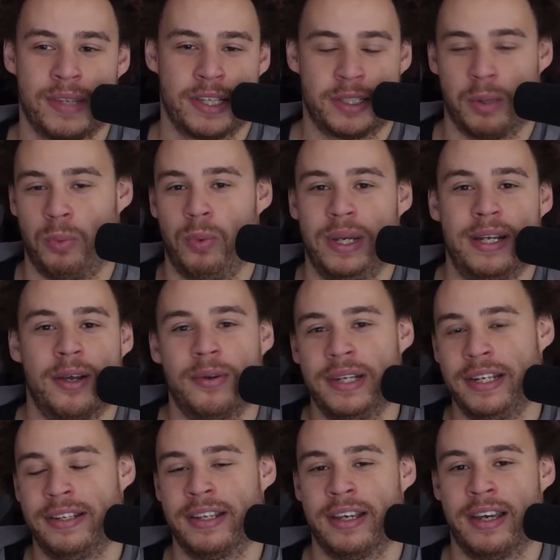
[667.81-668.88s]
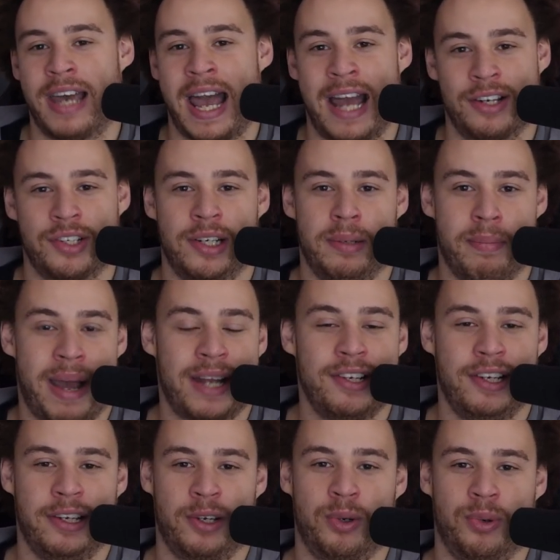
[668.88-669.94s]
So we don't need to actually
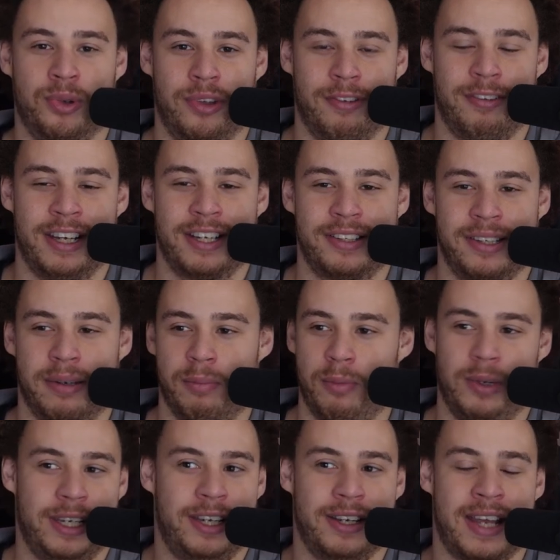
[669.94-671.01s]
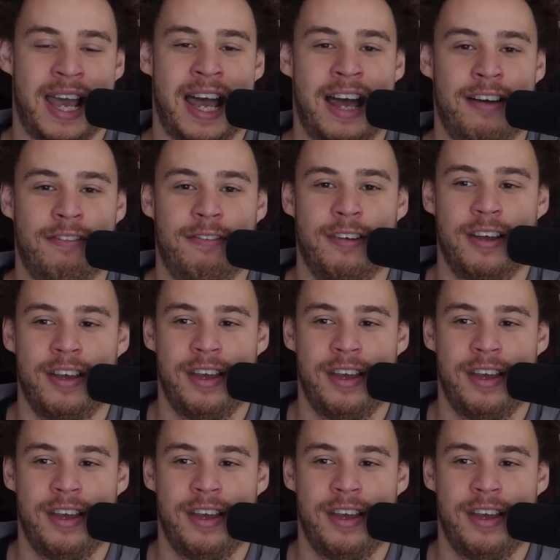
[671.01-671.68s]
manually call the victim. We could have